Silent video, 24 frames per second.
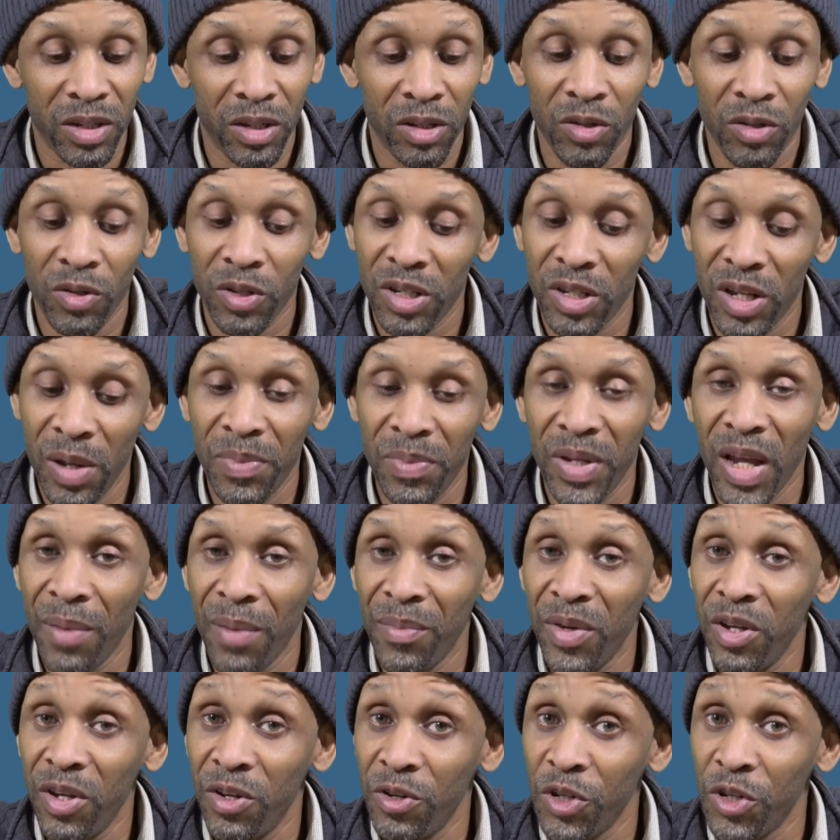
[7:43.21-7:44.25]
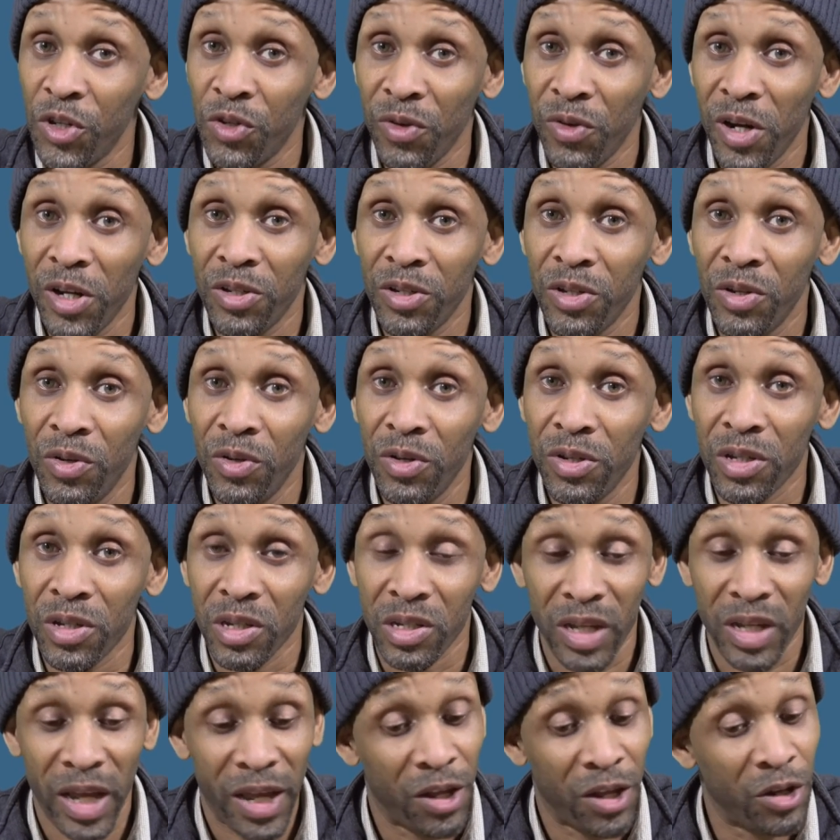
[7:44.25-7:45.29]
you know, sometimes you hear strange
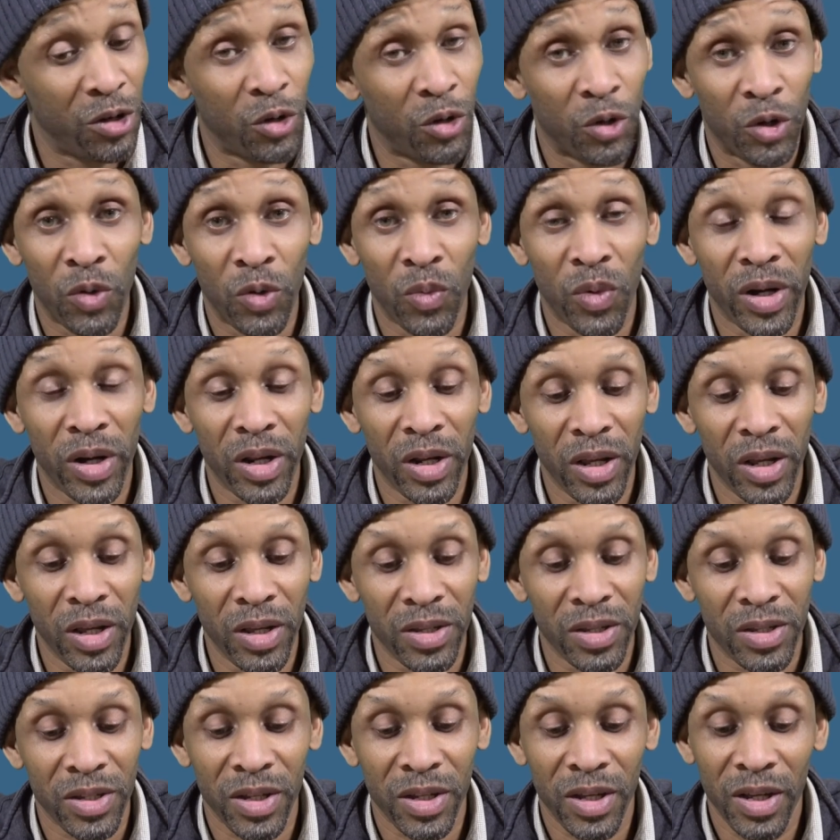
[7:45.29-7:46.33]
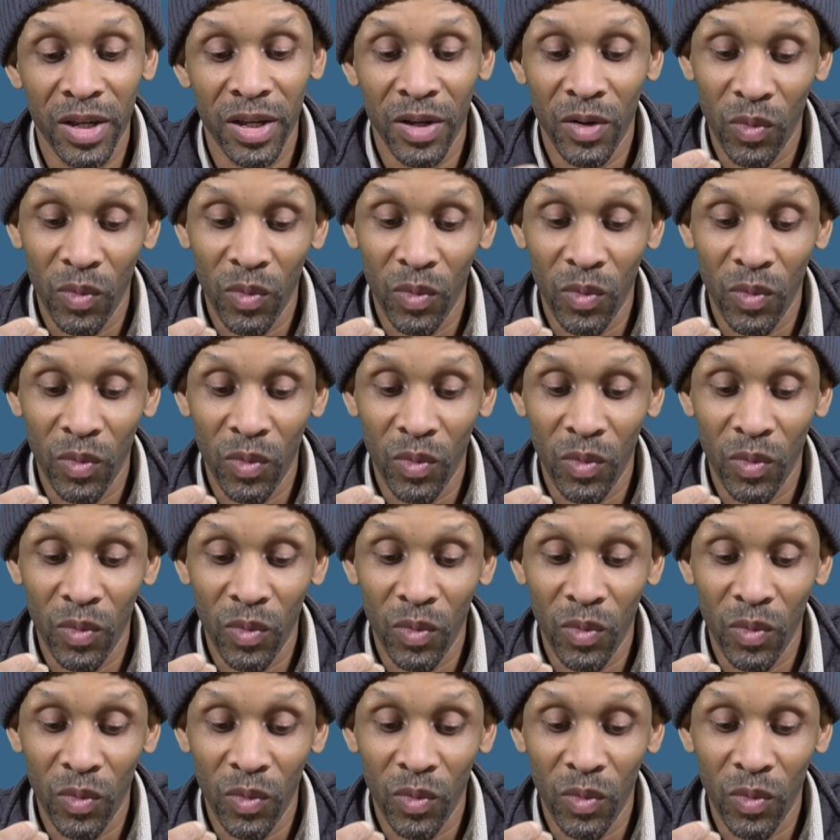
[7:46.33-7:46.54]
noises and you don't know what it is.